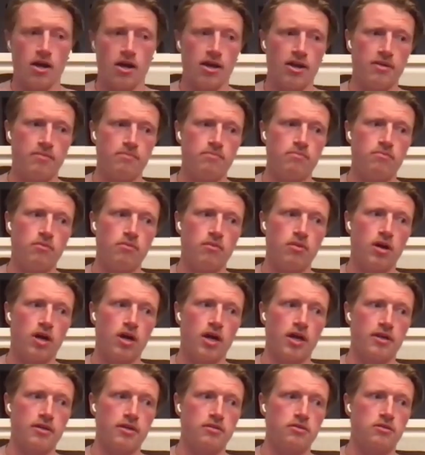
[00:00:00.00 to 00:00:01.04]
I
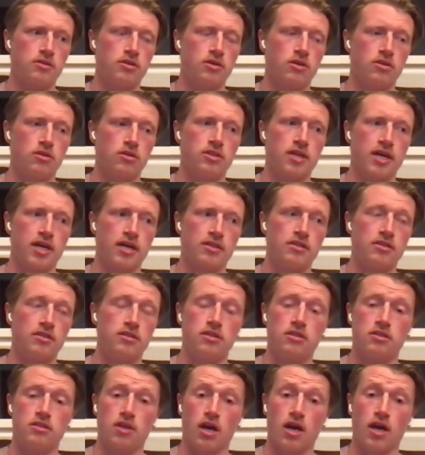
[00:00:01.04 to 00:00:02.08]
I
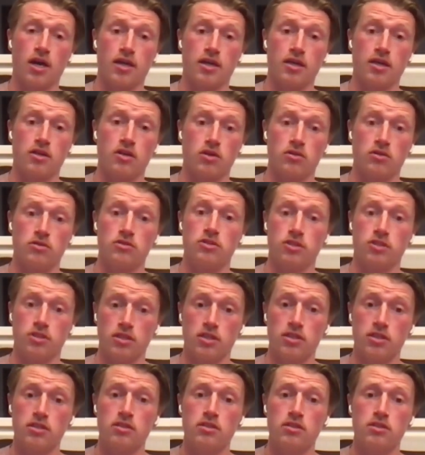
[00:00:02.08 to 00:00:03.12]
contacted the Thai
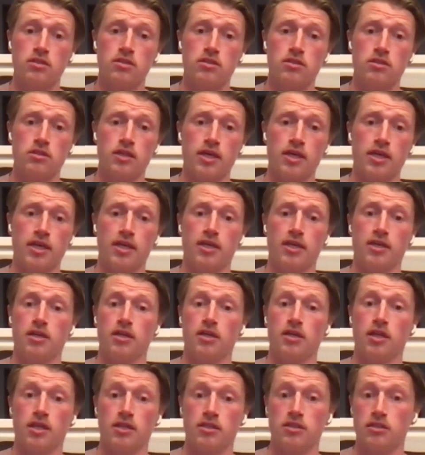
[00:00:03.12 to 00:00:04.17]
consulate
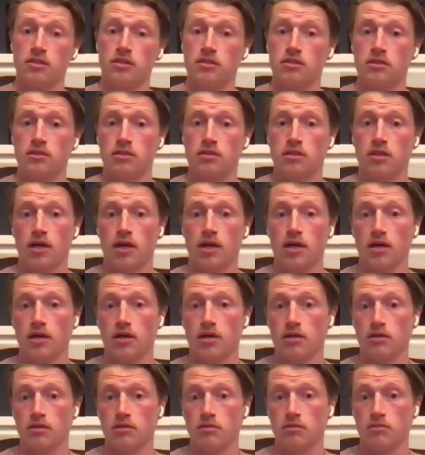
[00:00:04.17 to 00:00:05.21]
in London Yes.
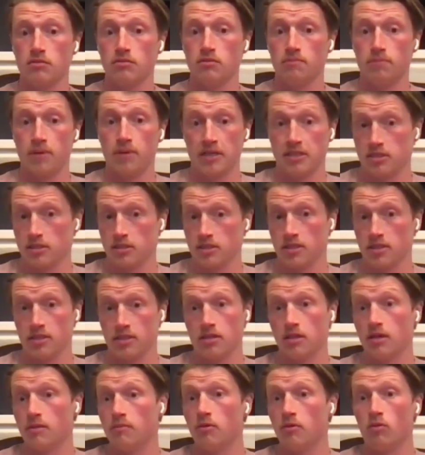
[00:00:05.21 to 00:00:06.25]
Uh,
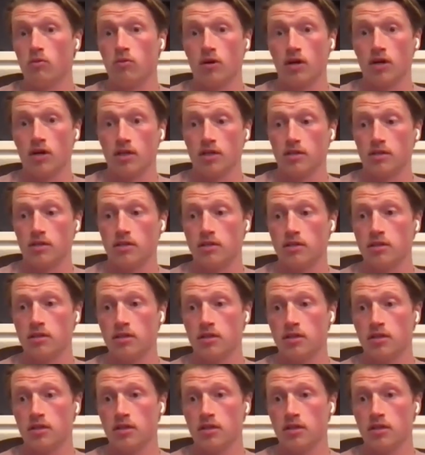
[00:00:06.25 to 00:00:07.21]
basically, number one,